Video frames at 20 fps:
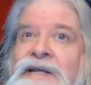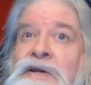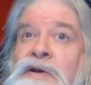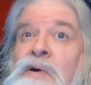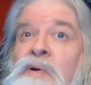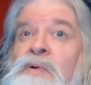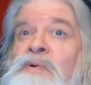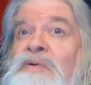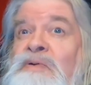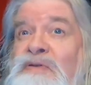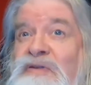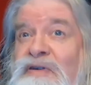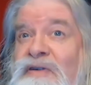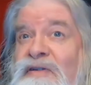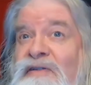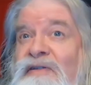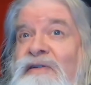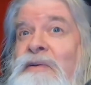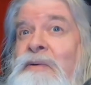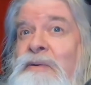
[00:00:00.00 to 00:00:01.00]
knows
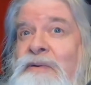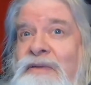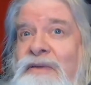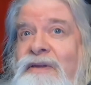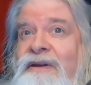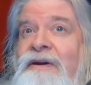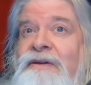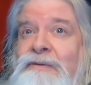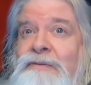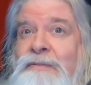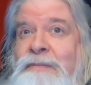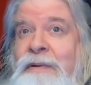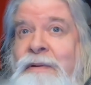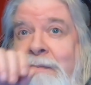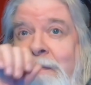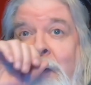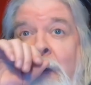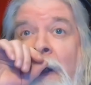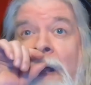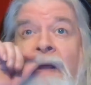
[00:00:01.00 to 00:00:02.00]
she's slower than other
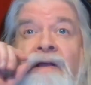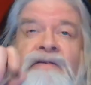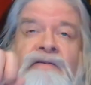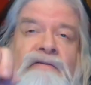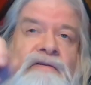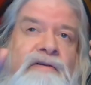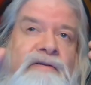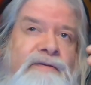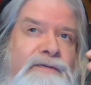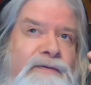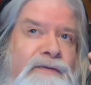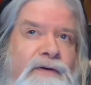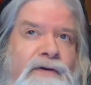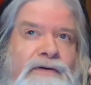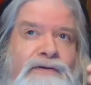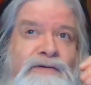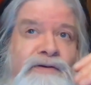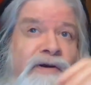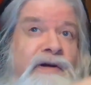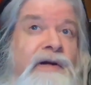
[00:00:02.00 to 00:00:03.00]
people, so she
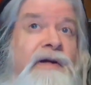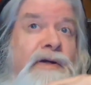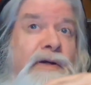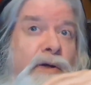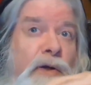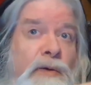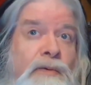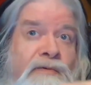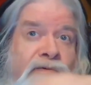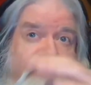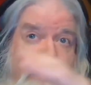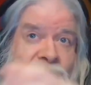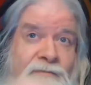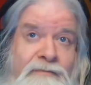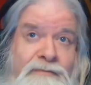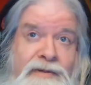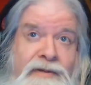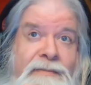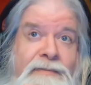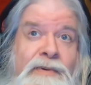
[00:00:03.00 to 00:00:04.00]
figures she can goad
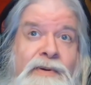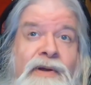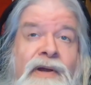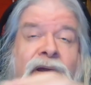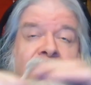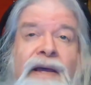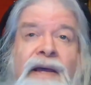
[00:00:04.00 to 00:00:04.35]
some people,